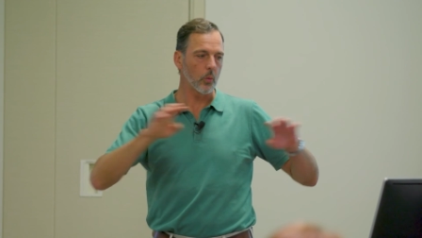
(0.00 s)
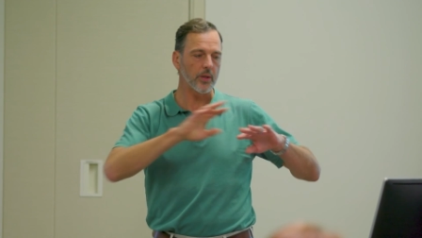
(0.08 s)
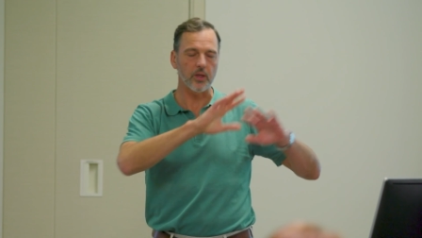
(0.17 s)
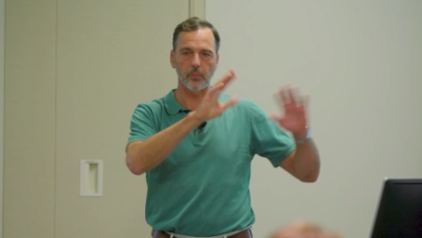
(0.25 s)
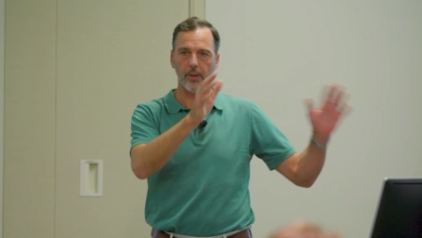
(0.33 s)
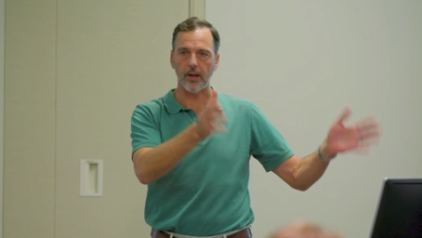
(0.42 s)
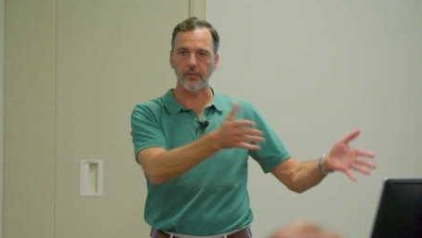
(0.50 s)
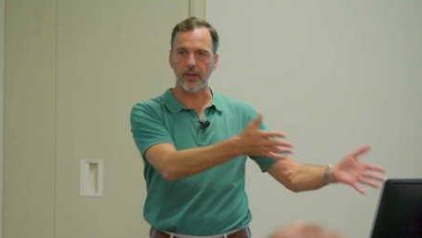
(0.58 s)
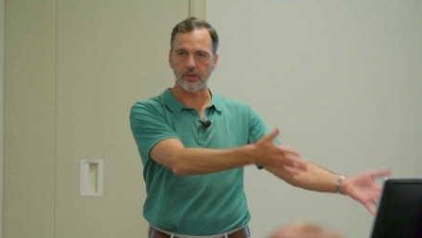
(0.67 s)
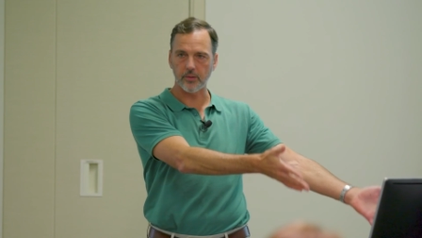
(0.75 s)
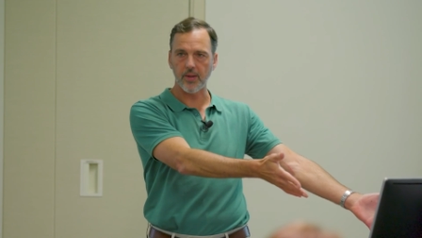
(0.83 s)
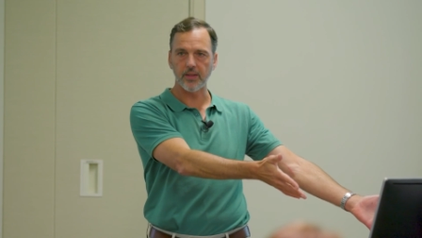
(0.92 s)
We compiled
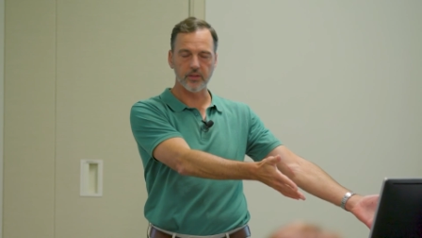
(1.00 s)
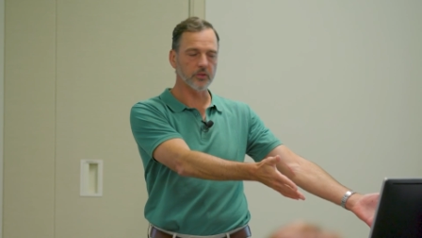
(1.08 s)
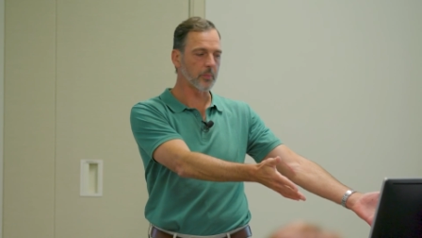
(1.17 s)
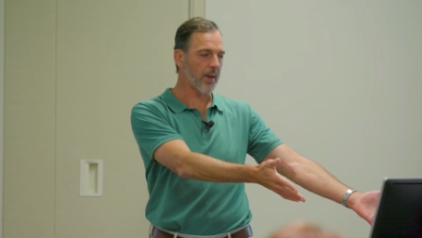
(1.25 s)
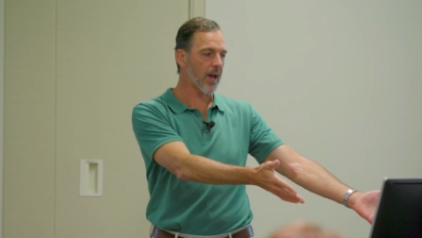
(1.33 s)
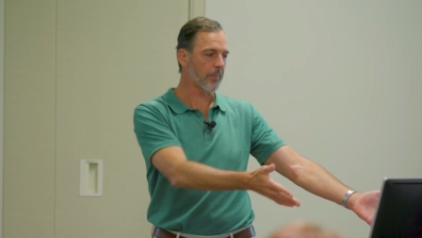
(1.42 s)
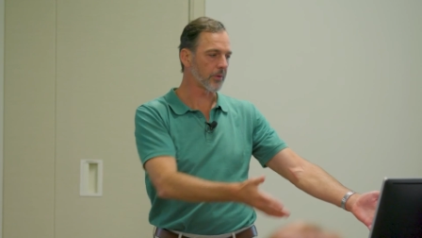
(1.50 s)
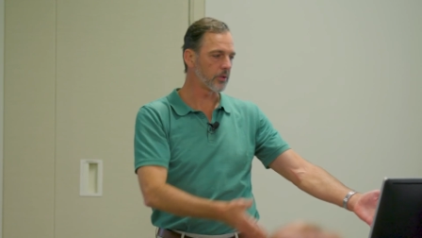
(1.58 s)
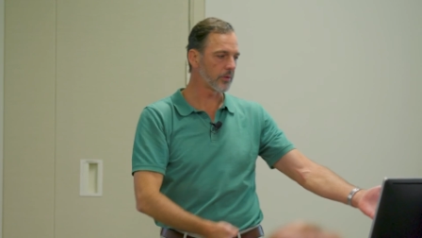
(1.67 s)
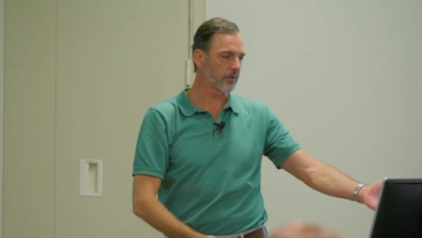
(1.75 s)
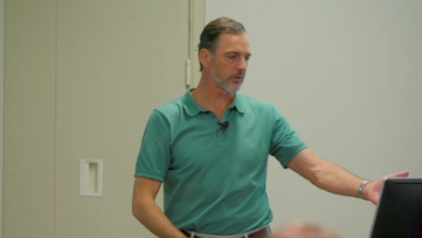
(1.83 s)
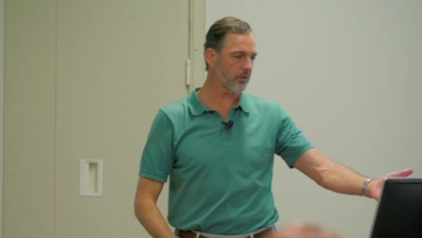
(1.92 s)
that to make this map, and
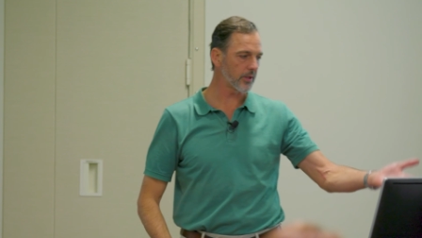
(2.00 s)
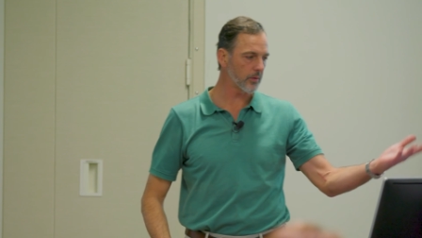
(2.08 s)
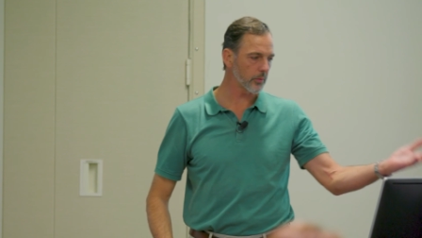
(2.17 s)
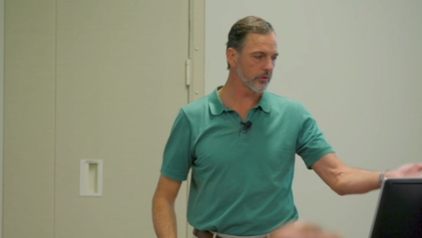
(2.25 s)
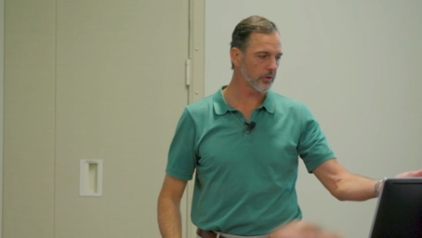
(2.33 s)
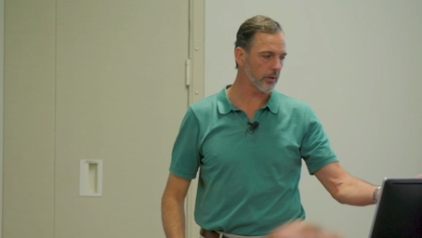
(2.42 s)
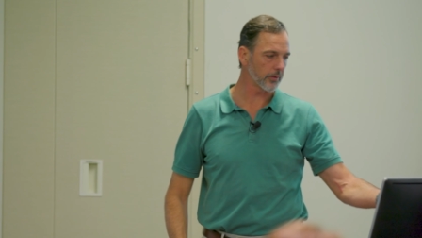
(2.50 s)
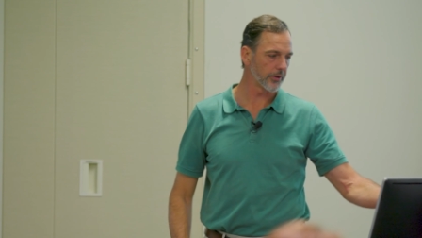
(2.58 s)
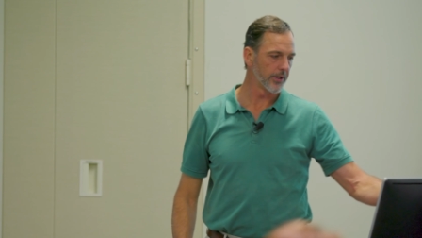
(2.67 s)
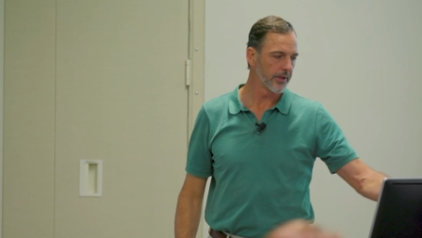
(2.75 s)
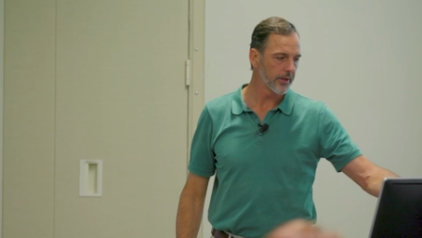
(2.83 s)
you could see the result.